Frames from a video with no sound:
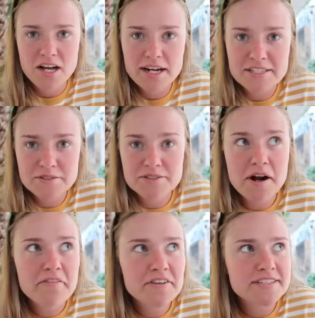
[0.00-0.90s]
Okay, so
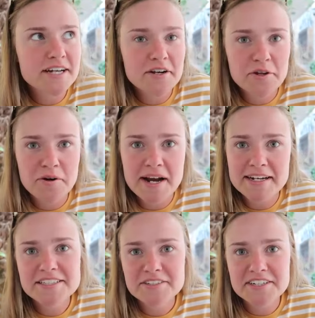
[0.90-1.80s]
sorry for the sound of the
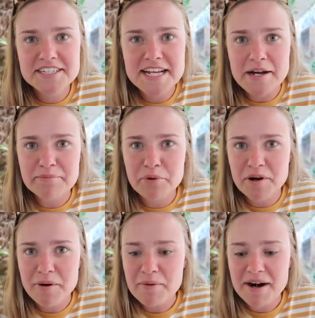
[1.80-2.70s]
rain. It started to
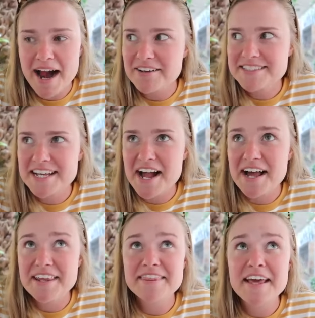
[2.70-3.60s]
downpour while we're
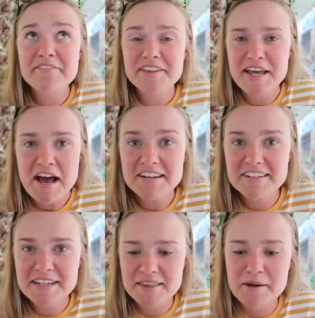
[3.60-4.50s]
outside, thankfully
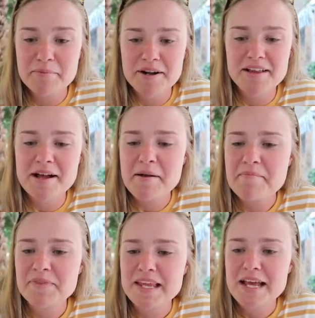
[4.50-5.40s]
underneath an umbrella.
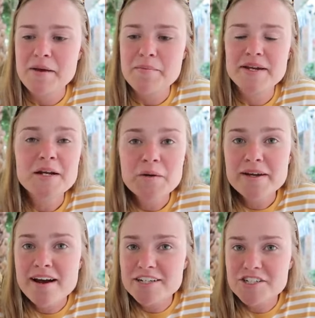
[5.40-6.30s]
But here
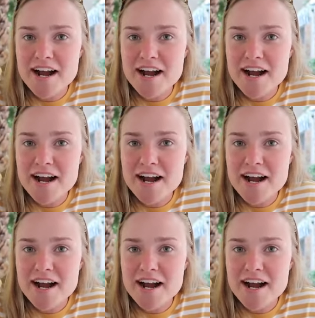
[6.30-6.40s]
we are